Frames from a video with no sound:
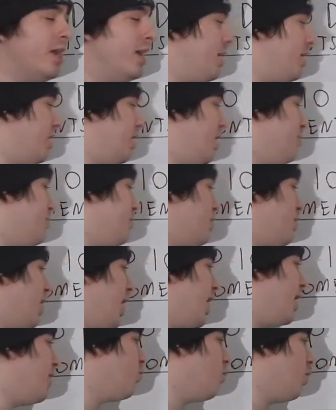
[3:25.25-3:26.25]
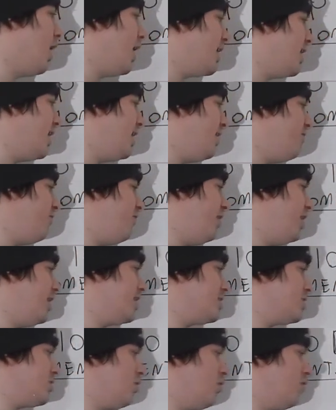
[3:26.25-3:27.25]
Number 9, Joaquin
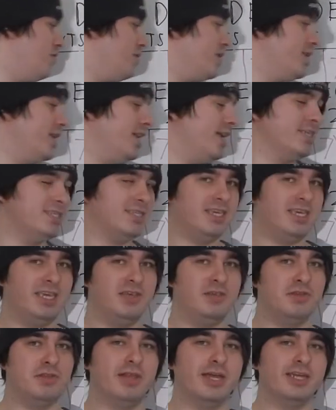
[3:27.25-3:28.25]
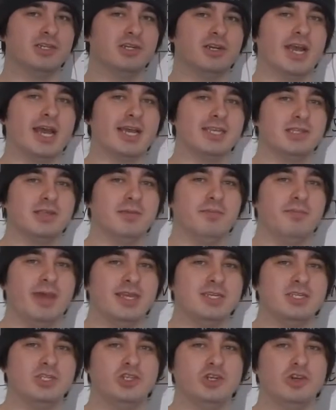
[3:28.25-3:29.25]
Phoenix overtakes Heath Ledger as the
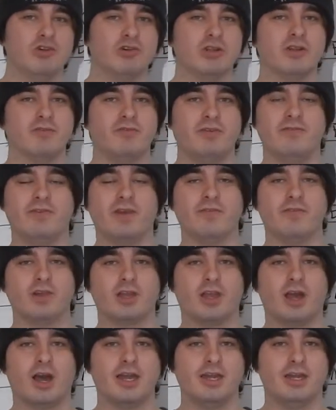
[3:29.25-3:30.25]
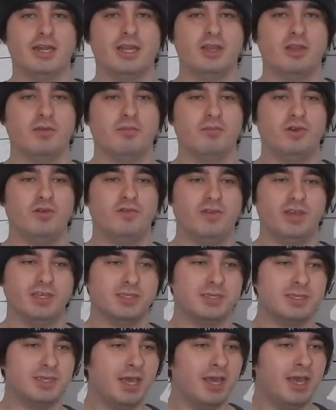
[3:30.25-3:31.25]
best Joker we've ever gotten in the
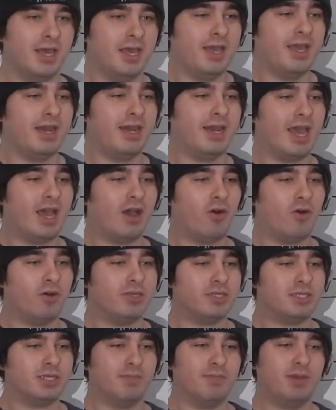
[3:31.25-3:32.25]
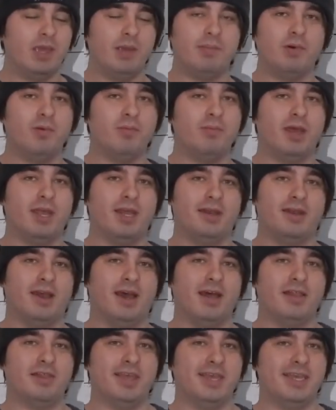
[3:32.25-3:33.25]
movies. Now, some people might
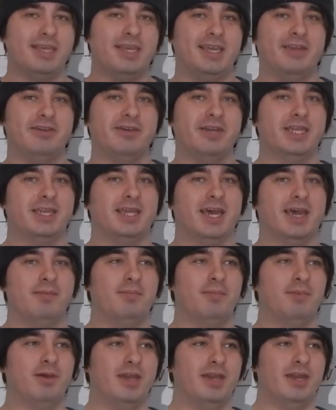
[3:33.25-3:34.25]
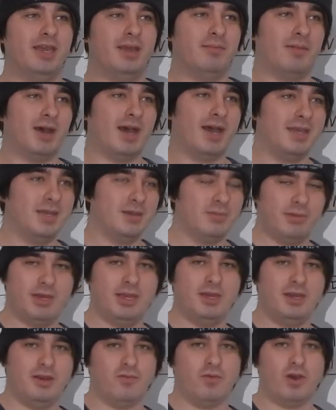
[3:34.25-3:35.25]
not like hearing that, but in my
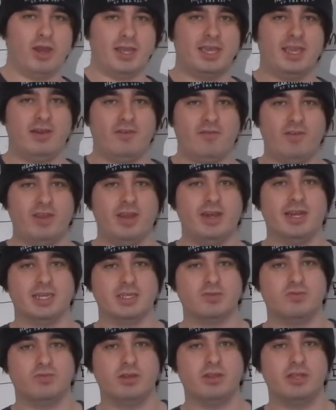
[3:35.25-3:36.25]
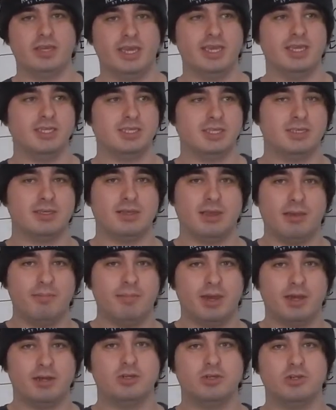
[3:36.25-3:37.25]
opinion, Joaquin Phoenix really is a
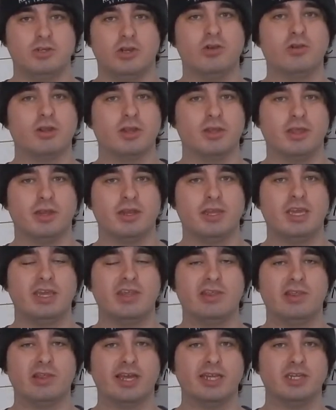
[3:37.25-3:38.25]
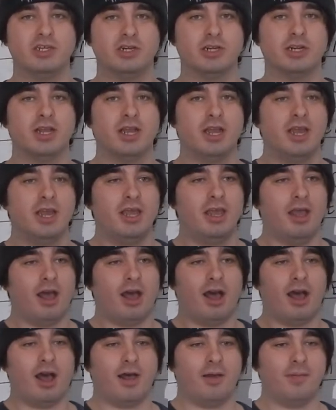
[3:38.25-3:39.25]
better Joker than Heath Ledger.
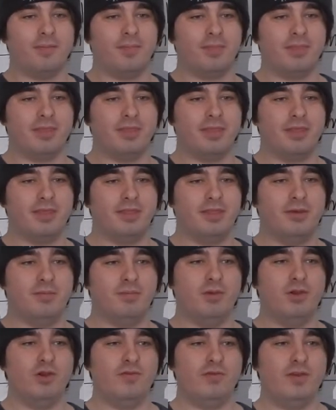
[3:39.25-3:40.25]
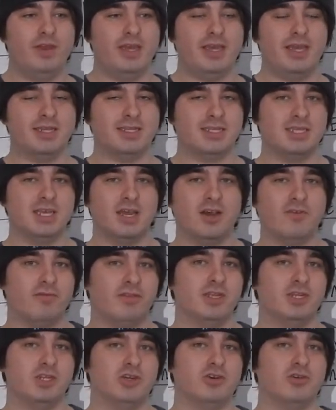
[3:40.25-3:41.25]
The movie itself,
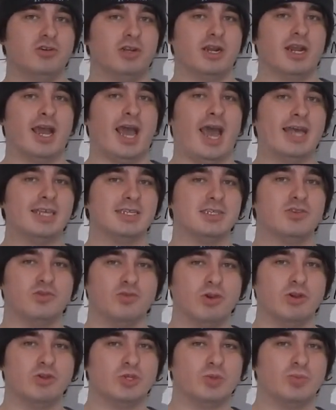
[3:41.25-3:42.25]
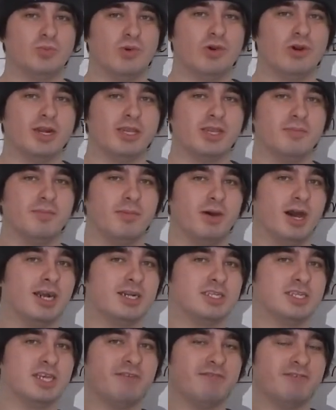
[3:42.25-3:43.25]
The Joker, has grossed more at the
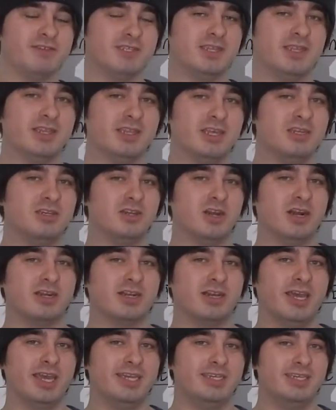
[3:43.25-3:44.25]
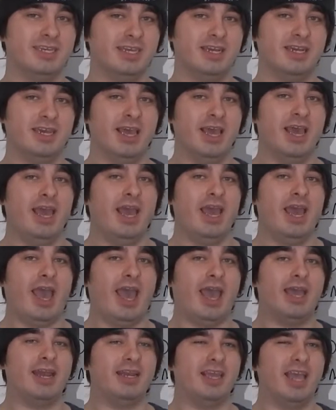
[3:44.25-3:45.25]
box office than The Dark Knight did.
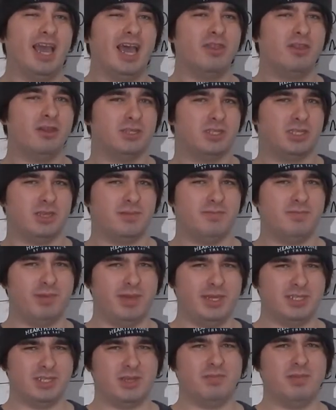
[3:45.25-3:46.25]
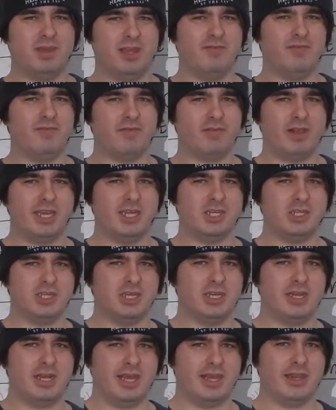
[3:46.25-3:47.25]
And yeah, there's been some
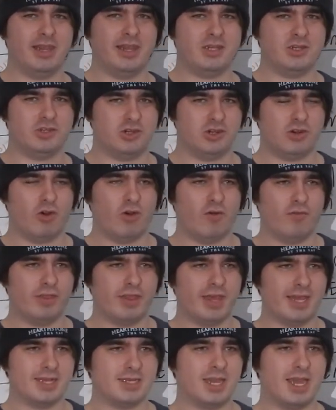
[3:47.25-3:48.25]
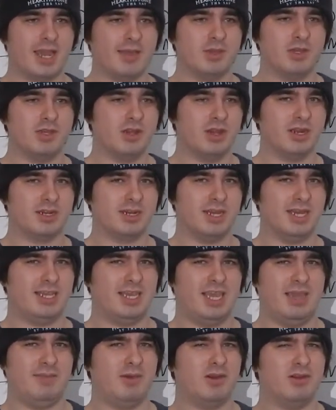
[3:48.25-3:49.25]
inflation over that time. The Dark Knight
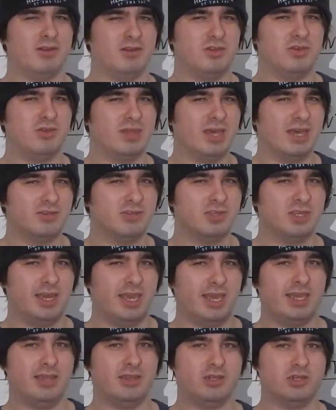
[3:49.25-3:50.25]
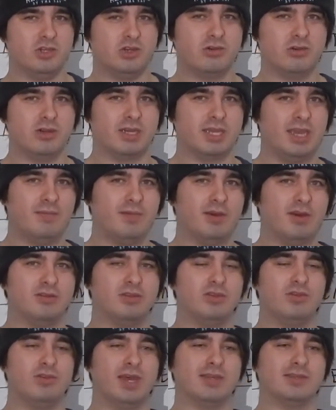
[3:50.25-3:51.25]
came out in 2008, The Joker came out in
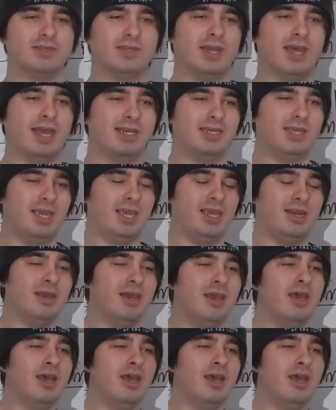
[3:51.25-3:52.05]
2019.